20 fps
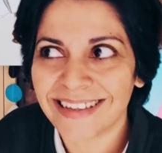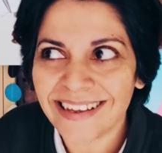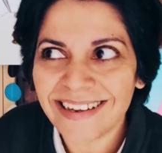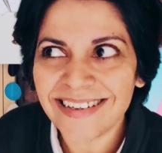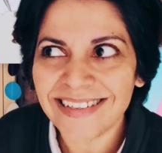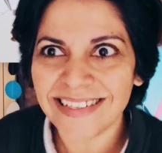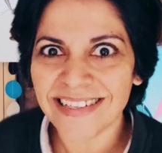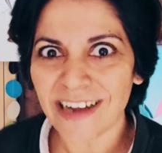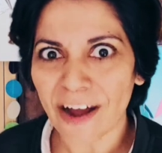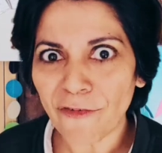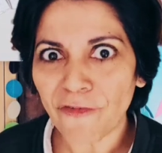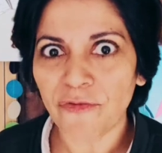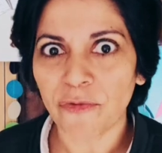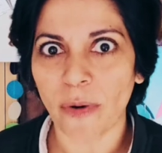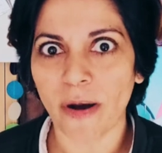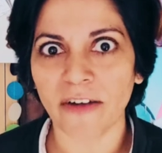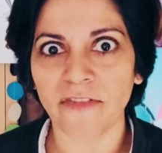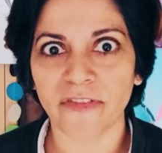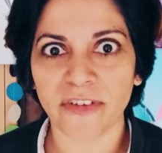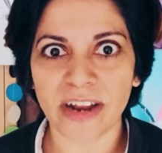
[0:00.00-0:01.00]
there is enough
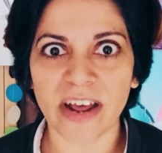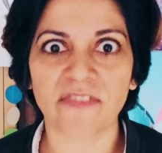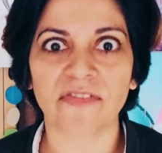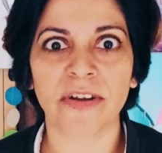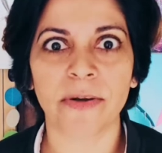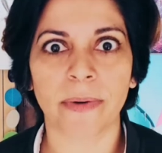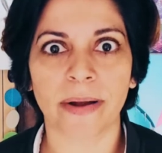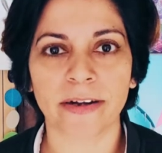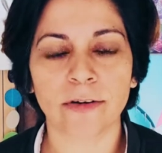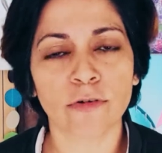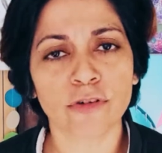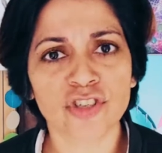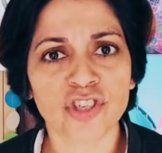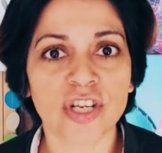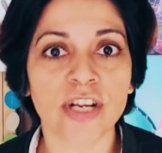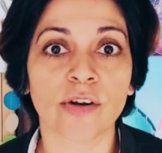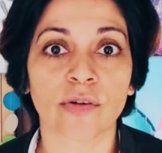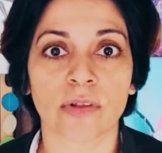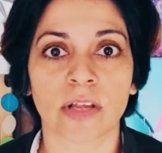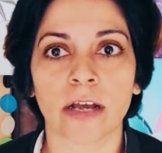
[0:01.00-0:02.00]
work for everyone.
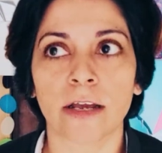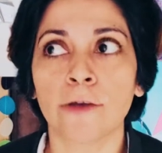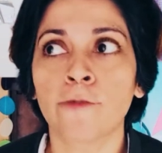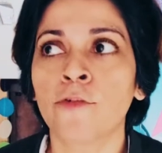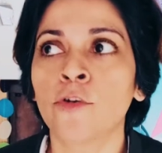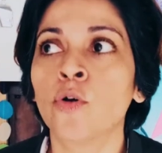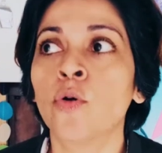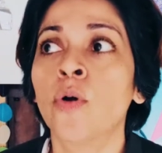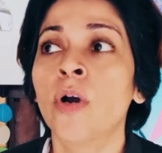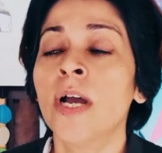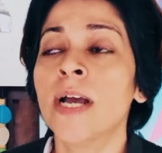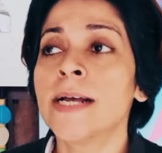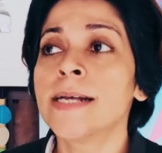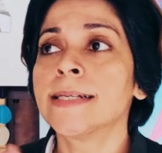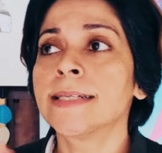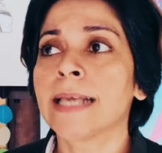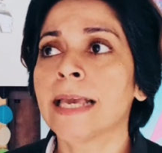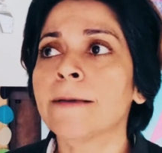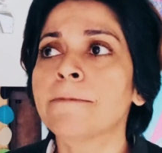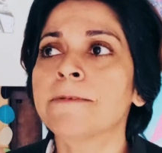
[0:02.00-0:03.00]
Kuch nahi hota.
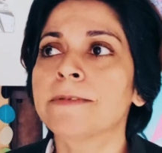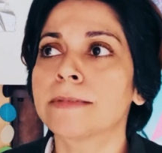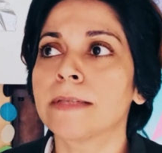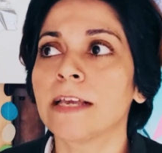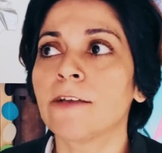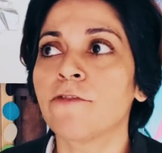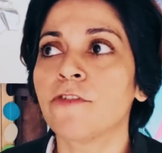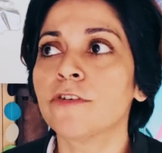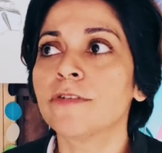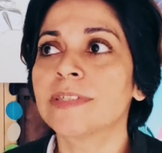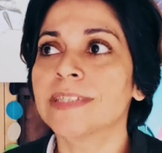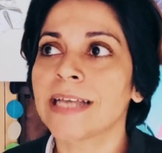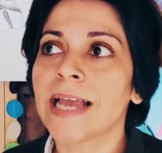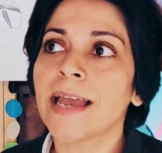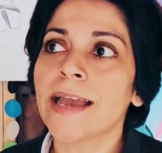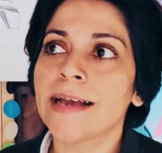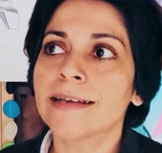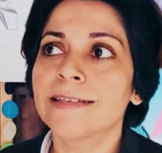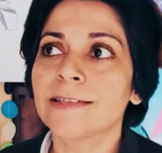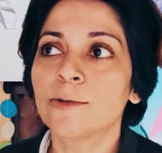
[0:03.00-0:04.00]
If you
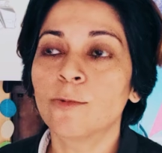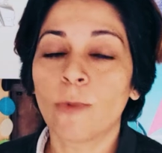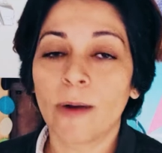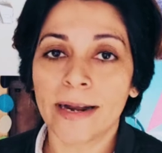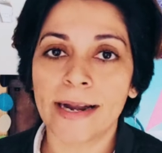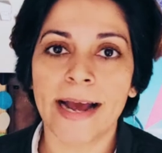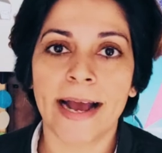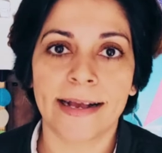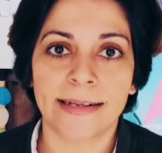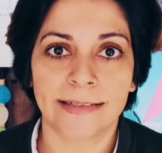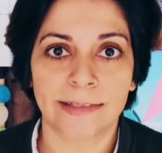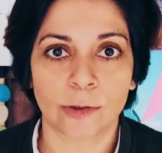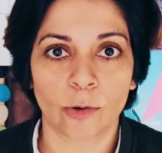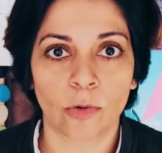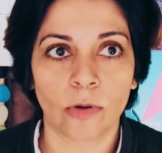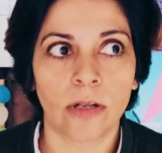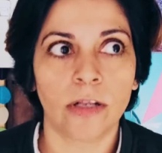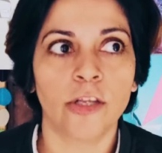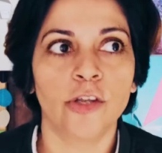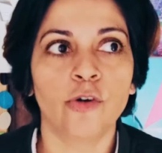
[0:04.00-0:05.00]
say yes to one
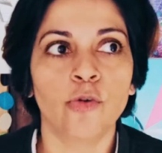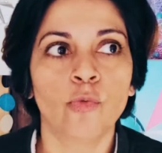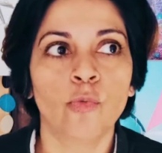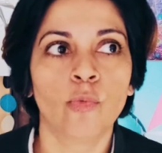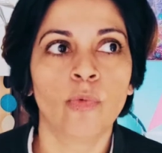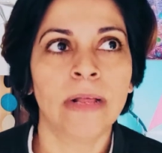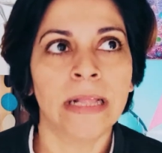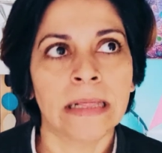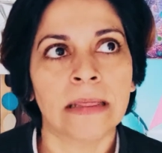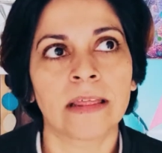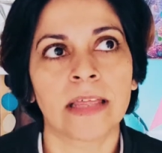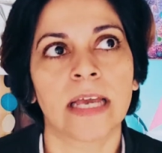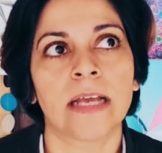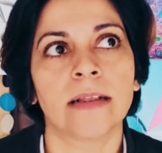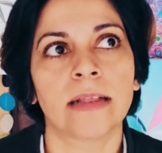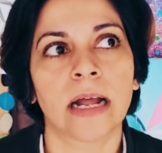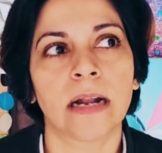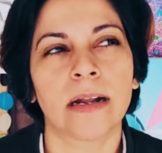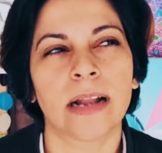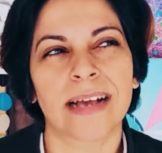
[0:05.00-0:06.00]
asshole, you will
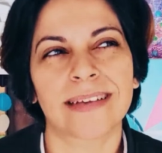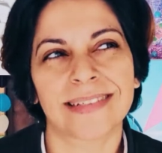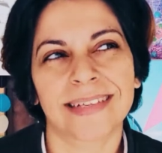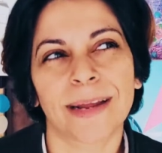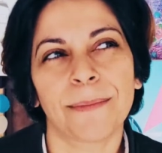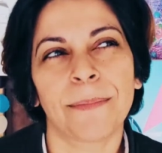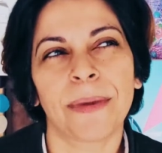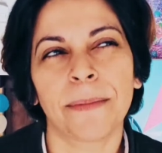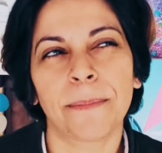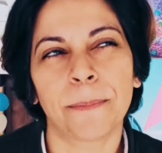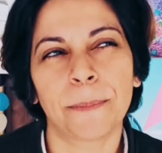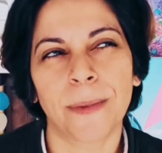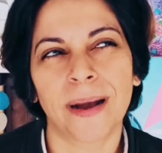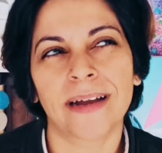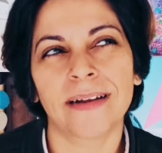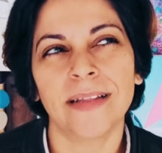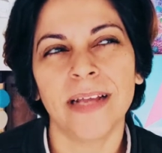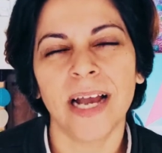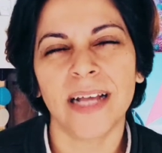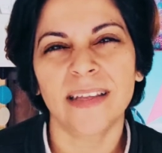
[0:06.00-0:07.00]
think that last time bhi
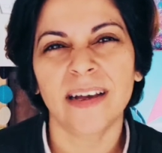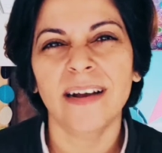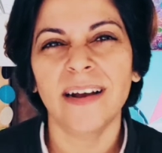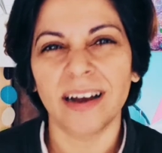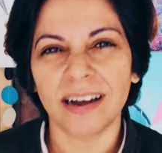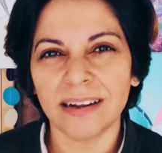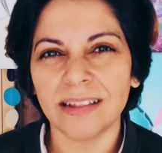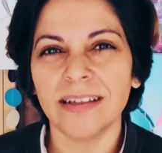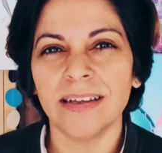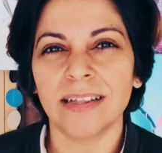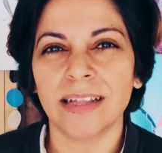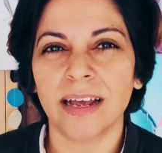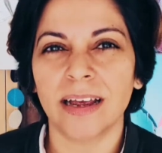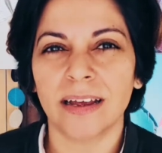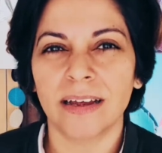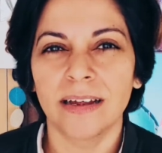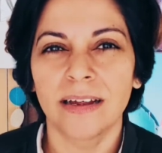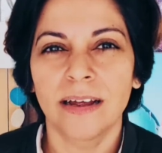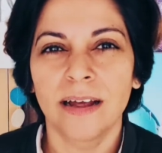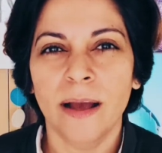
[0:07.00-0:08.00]
kar diya tha, kar dete
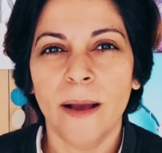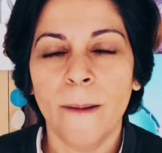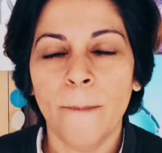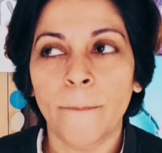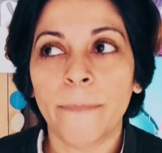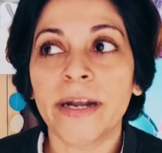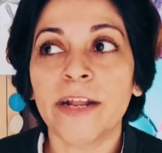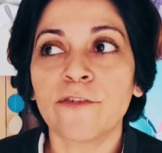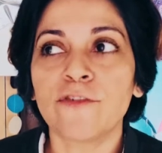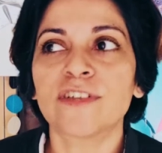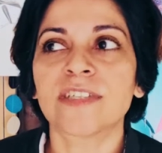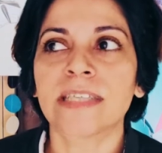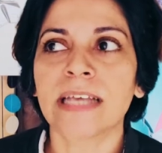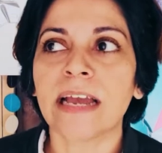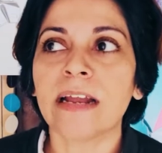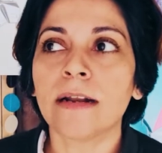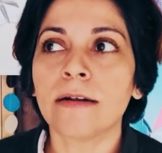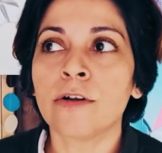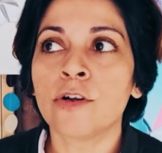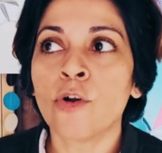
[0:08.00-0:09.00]
hain. But if you
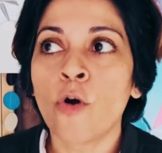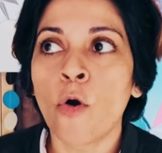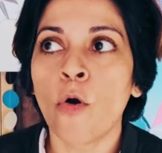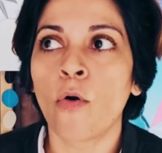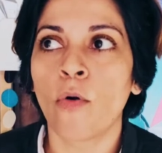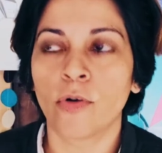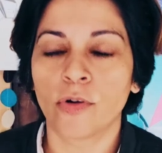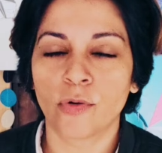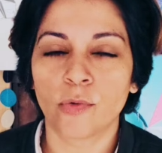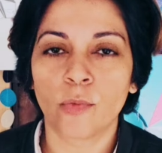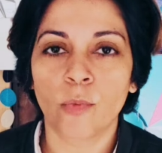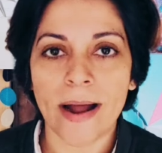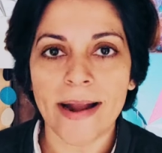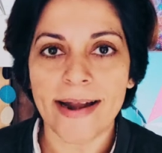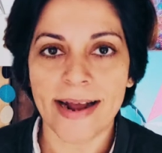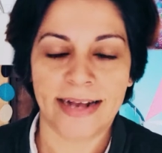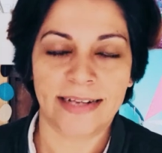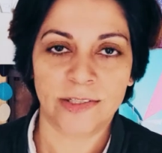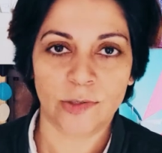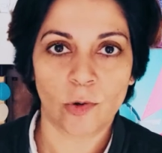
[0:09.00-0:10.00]
say no to
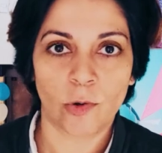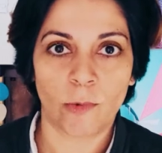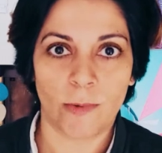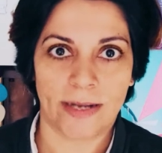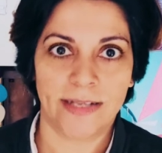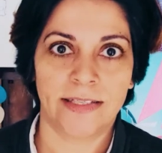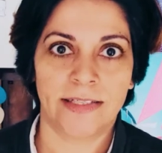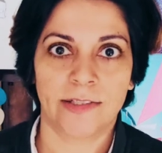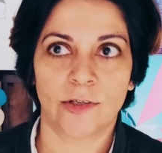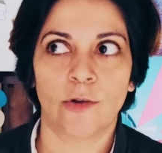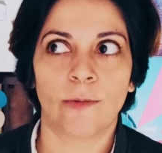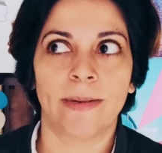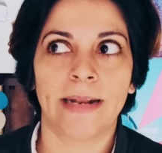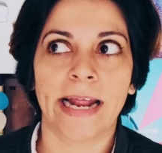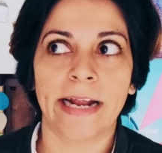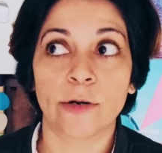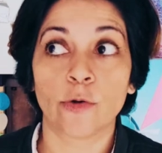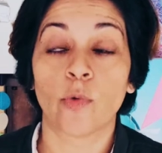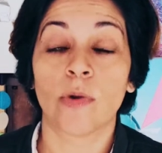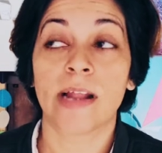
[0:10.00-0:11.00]
one asshole once, you'll be
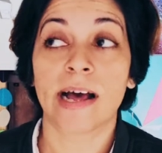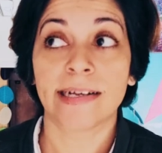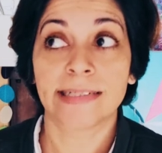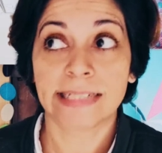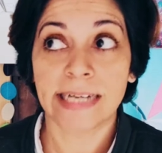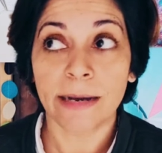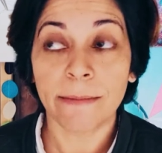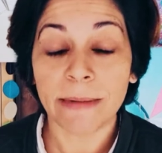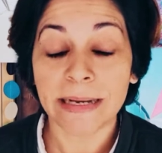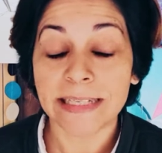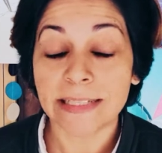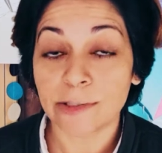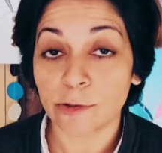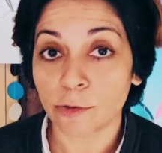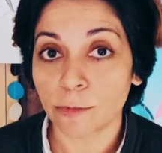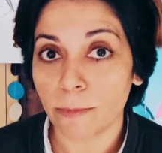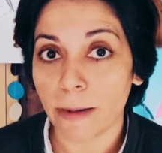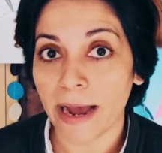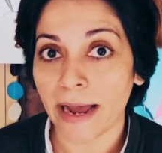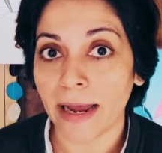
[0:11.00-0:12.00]
like, no, last time I
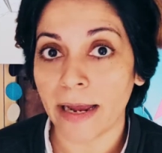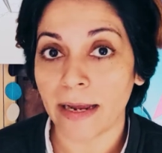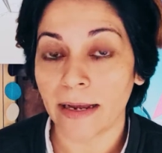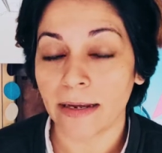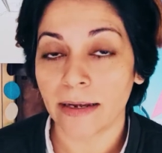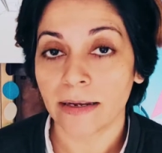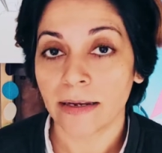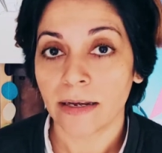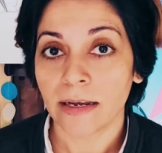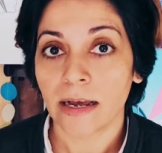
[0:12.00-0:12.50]
stood my